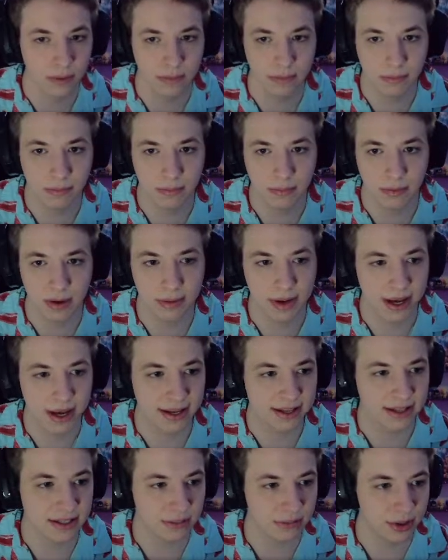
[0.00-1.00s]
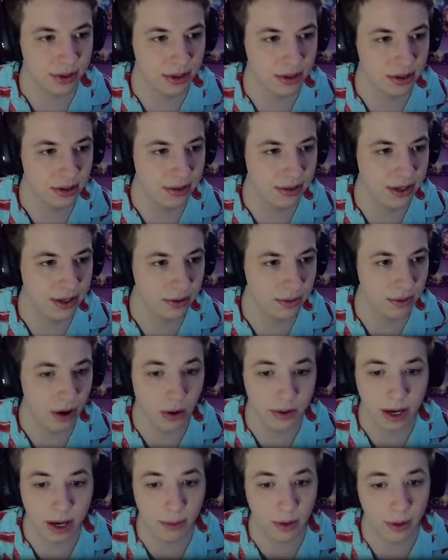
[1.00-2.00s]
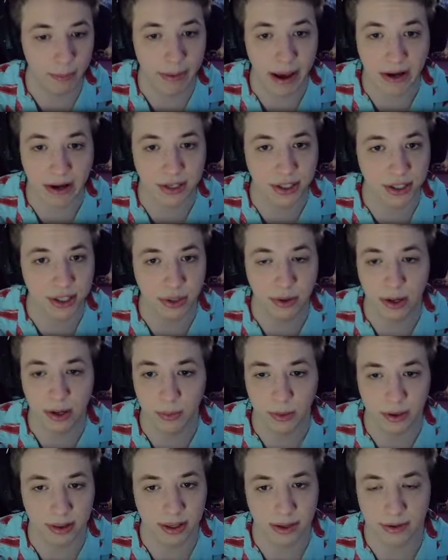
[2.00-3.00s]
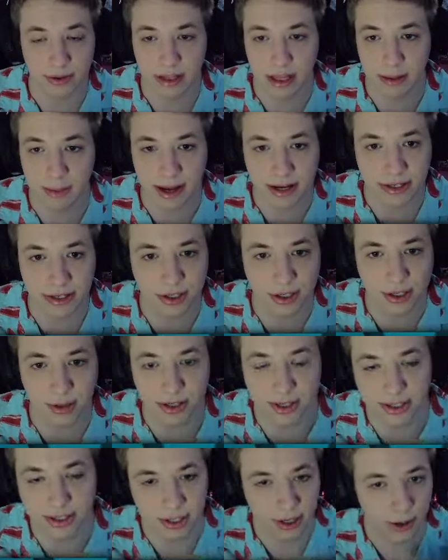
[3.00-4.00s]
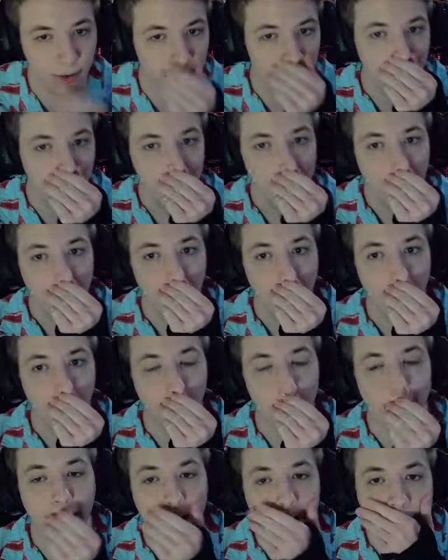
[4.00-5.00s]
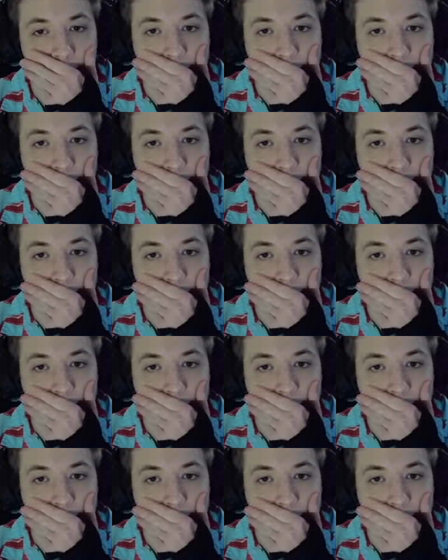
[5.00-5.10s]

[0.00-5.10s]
Maybe I can get some good loot here. Okay, we're about to do it. We're literally about to do it, so... Okay.